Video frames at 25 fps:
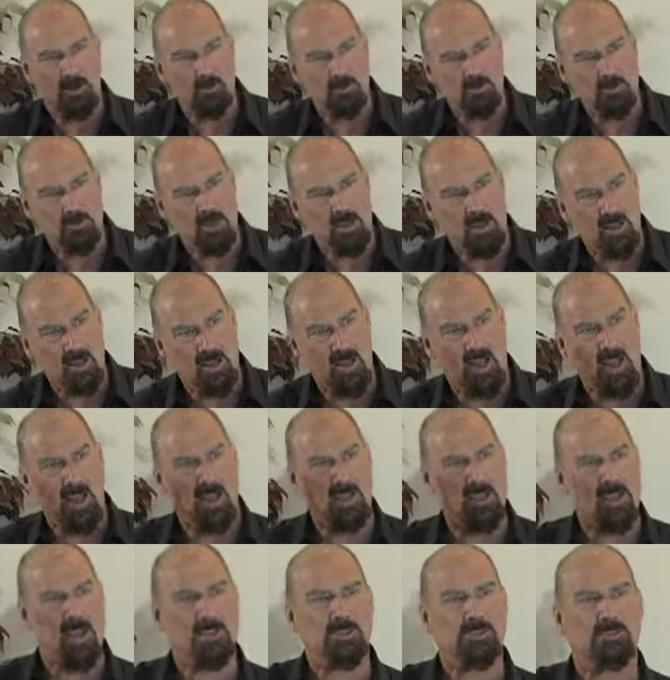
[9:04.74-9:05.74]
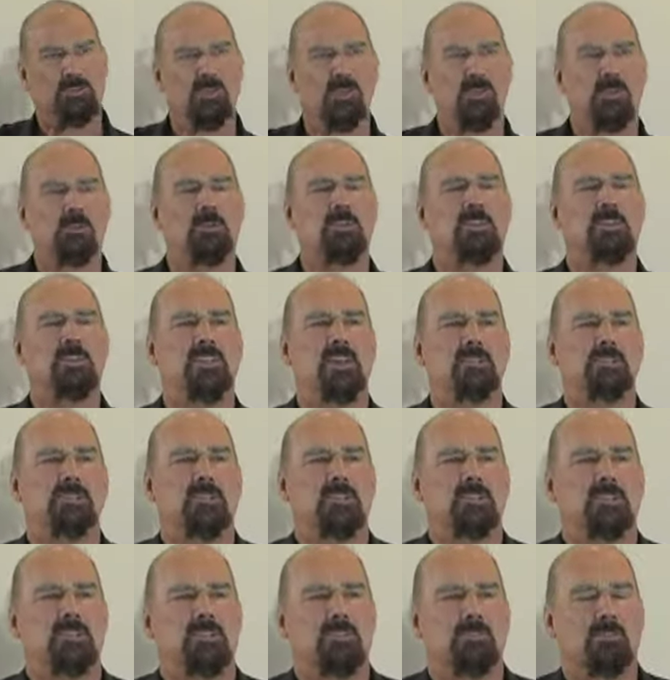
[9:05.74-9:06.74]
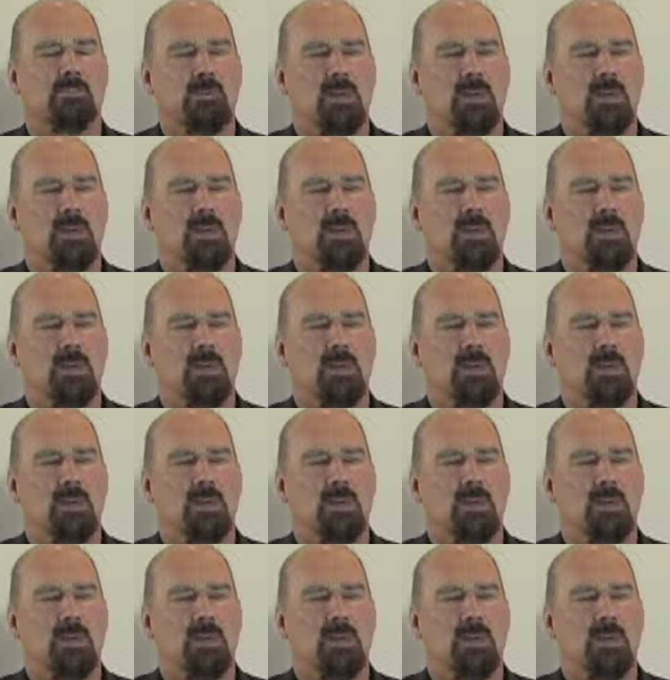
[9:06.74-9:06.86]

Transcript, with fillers: the, I, I struggled with the definition of